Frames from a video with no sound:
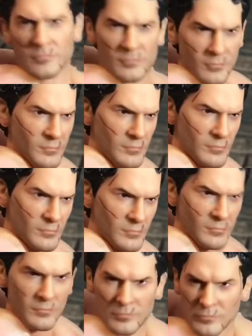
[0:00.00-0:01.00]
tilt
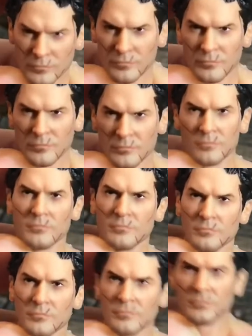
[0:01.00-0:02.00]
and stuff you have on the
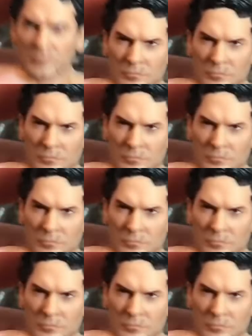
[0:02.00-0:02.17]
head. And this is